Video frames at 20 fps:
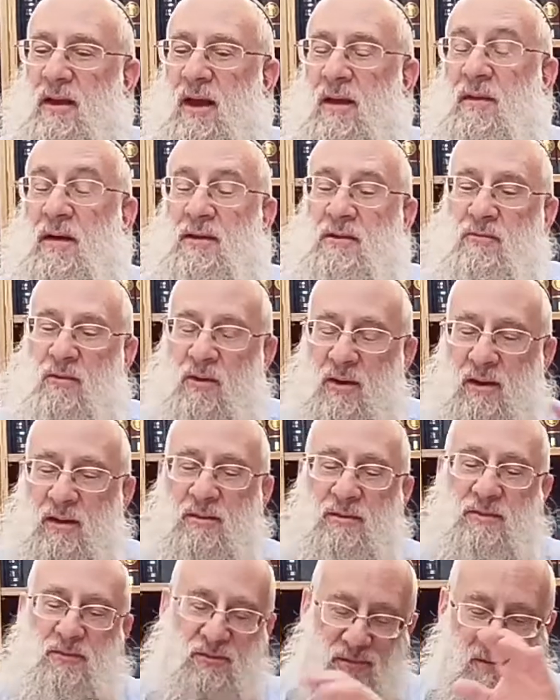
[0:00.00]
And that's
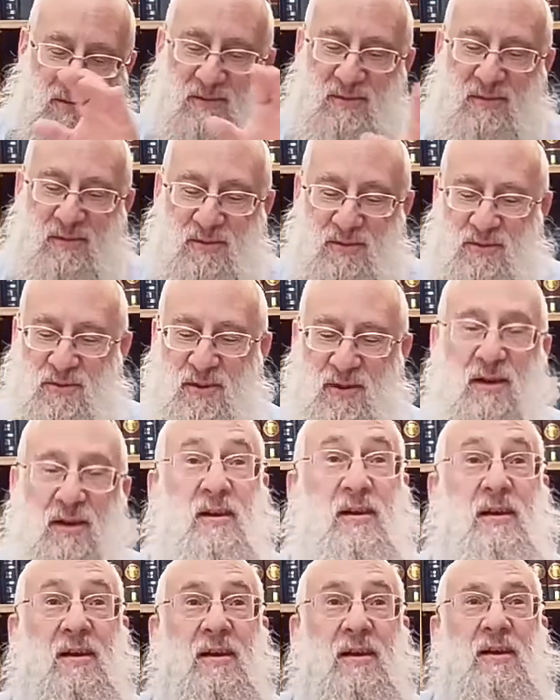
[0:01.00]
why
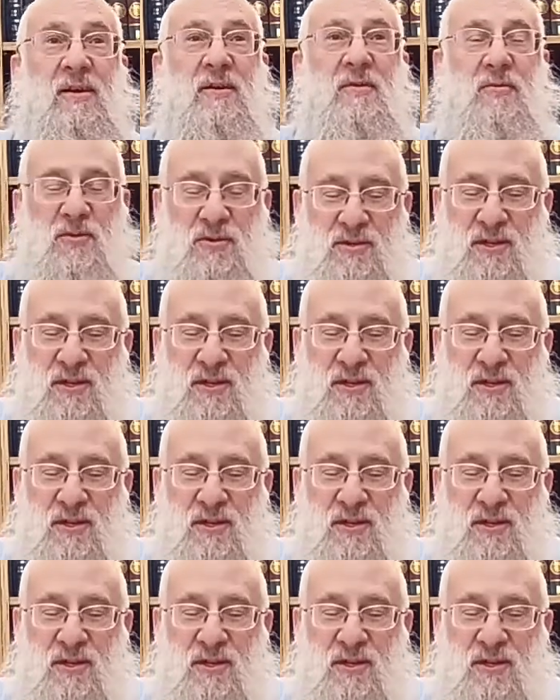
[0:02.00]
we'll